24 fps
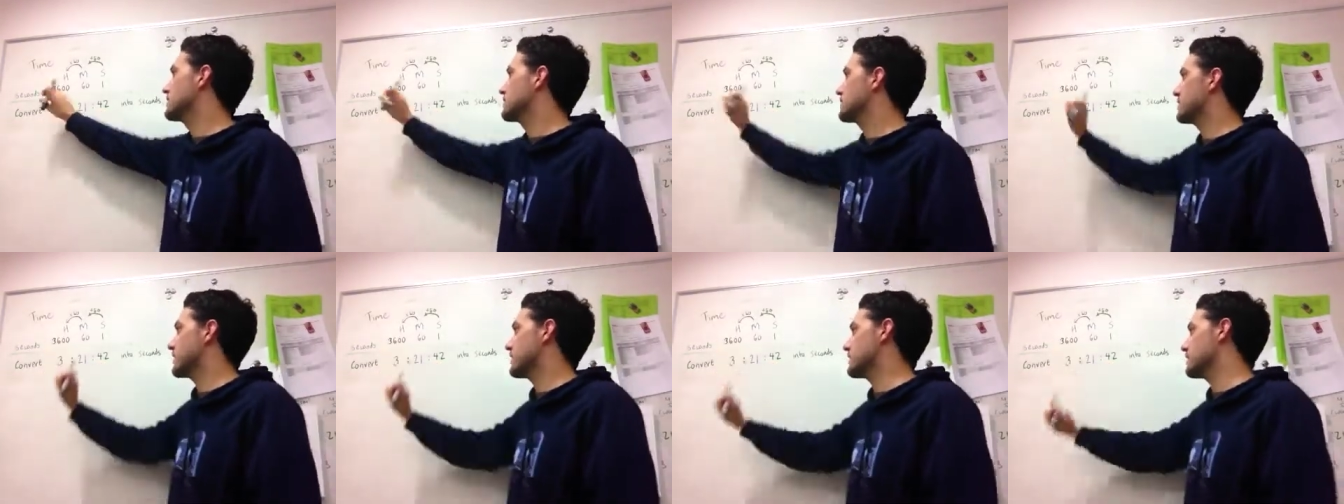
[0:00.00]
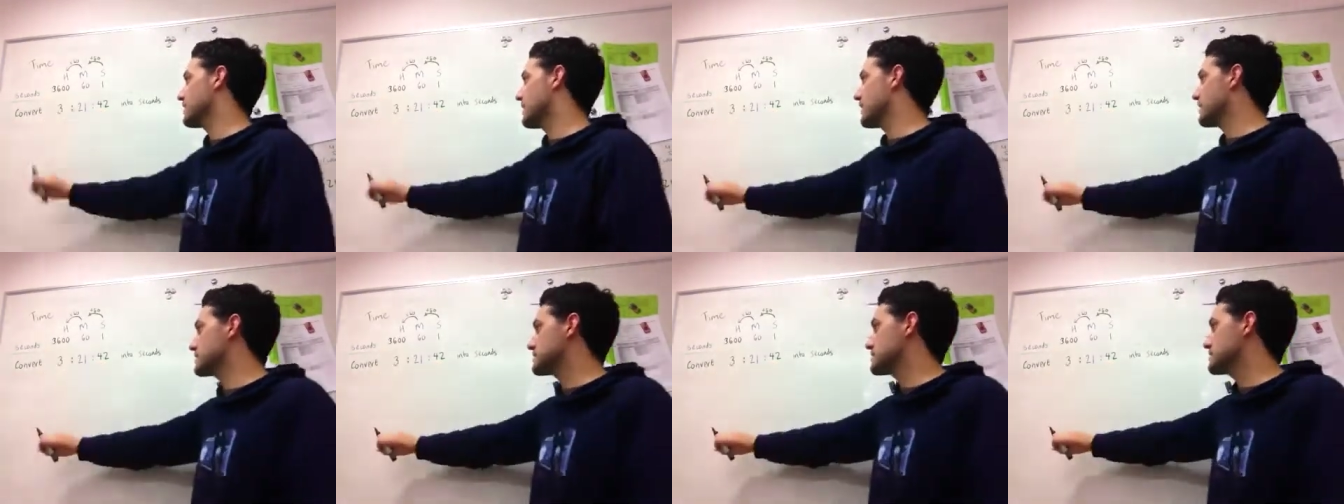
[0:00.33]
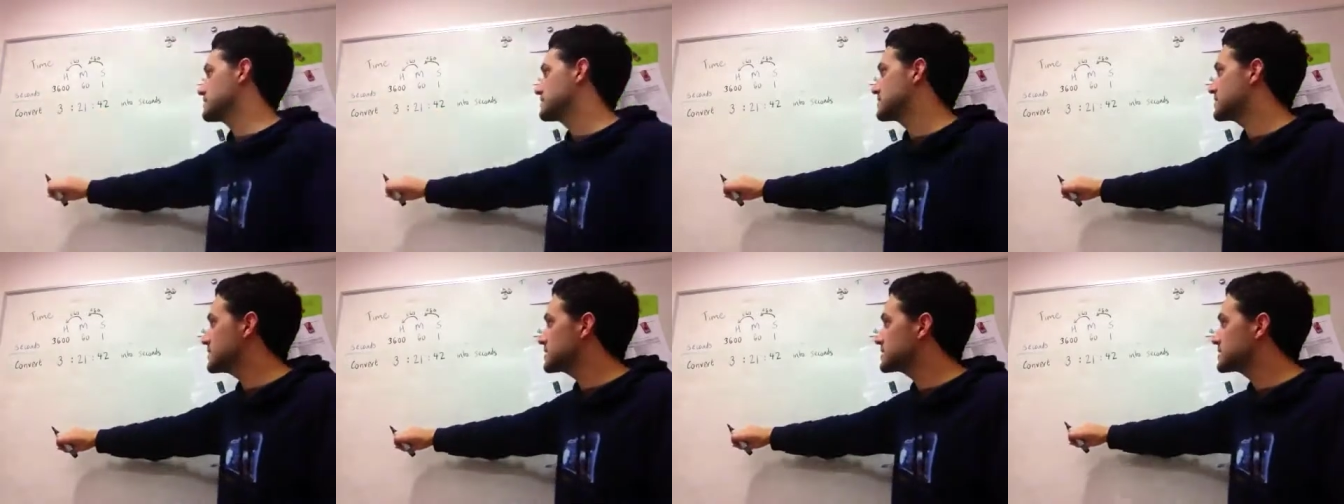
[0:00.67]

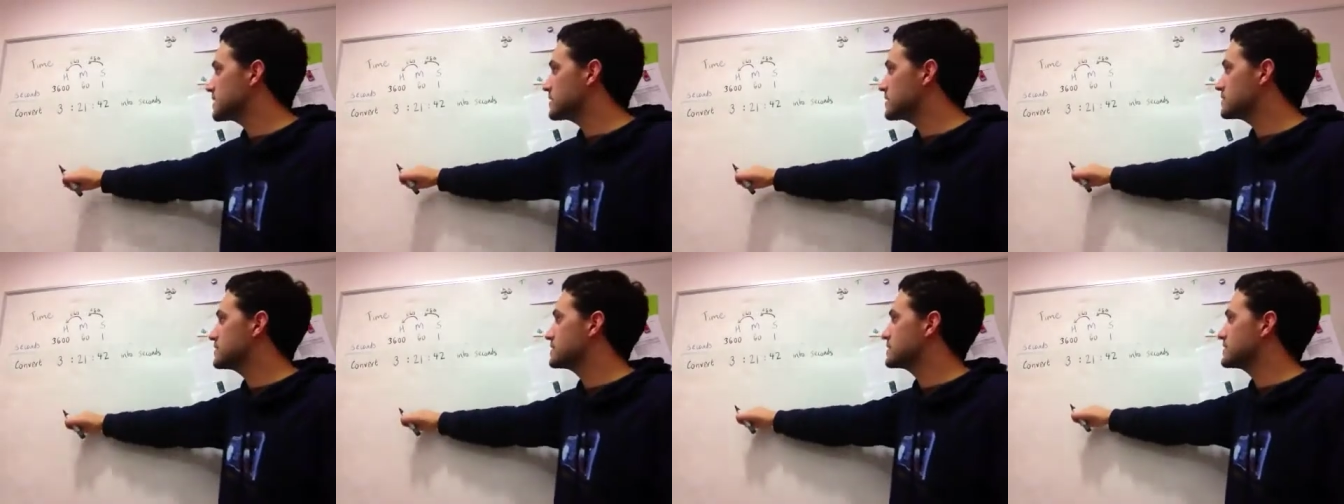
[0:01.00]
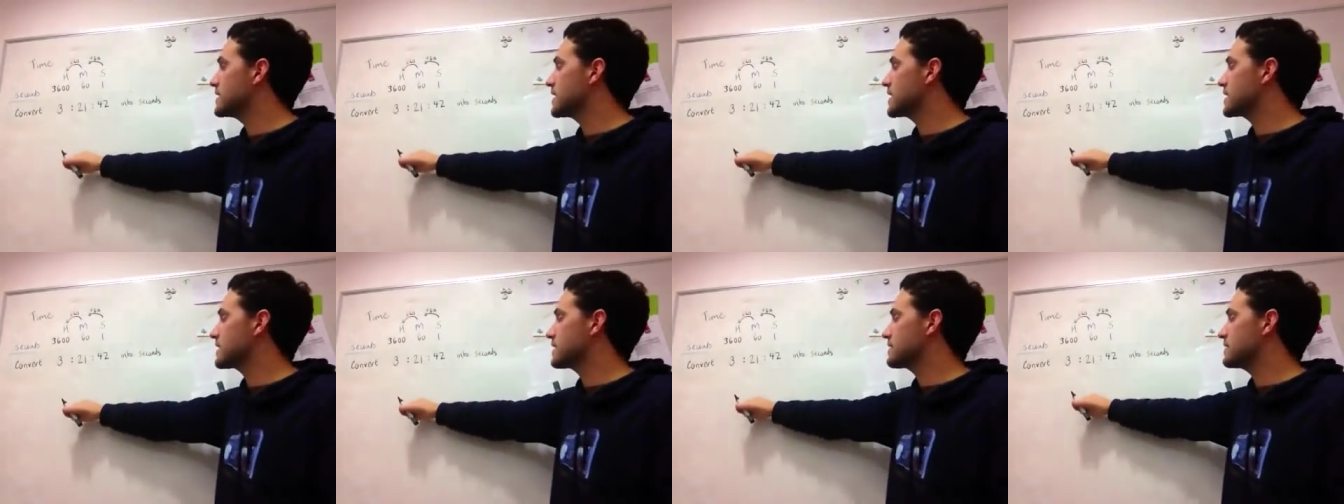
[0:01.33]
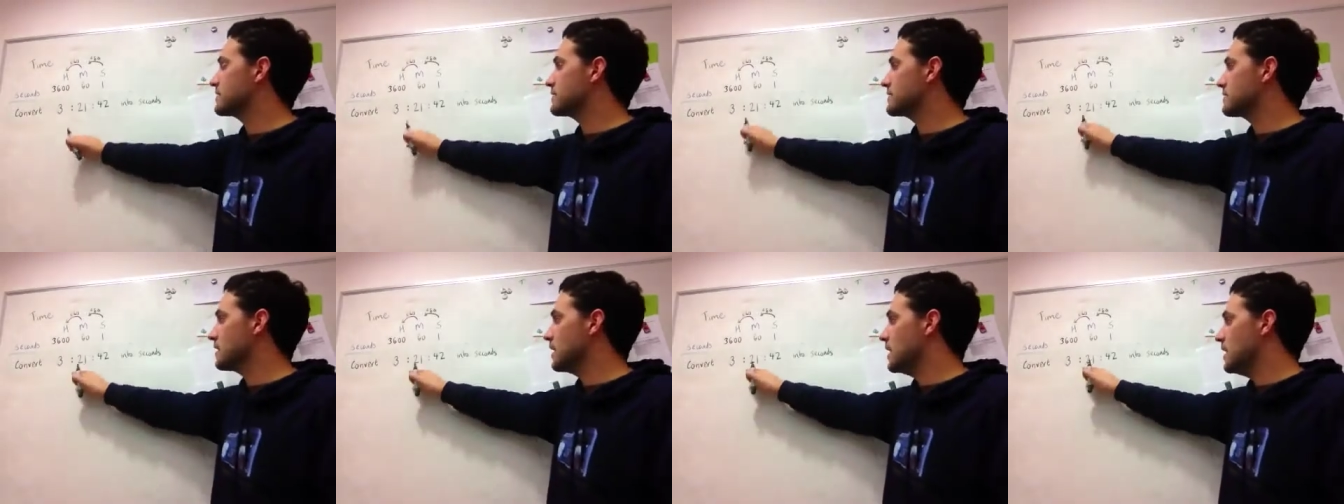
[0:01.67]
3,600
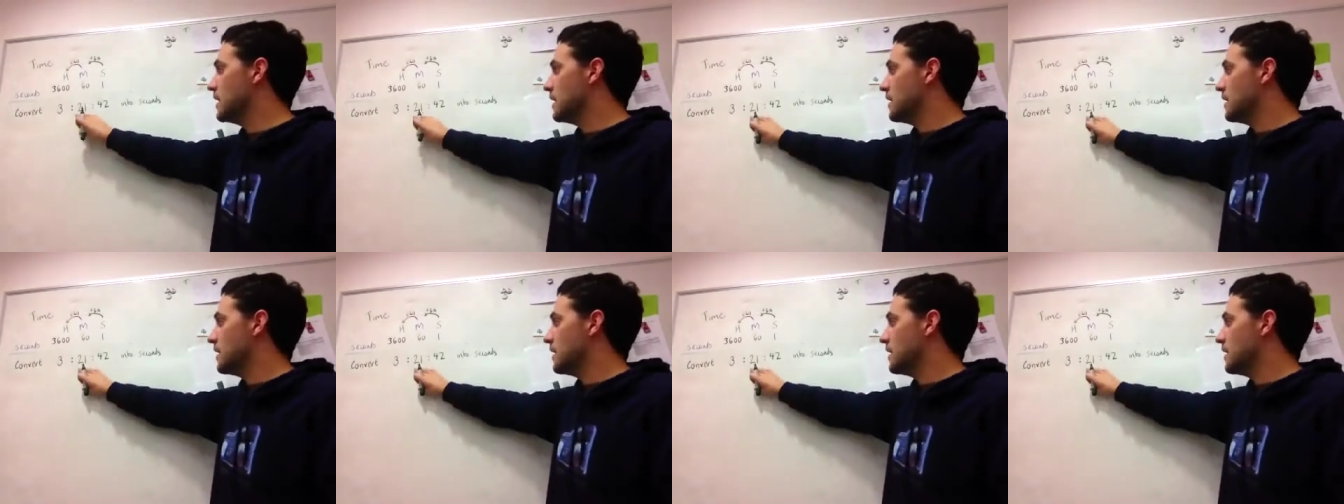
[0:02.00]
seconds.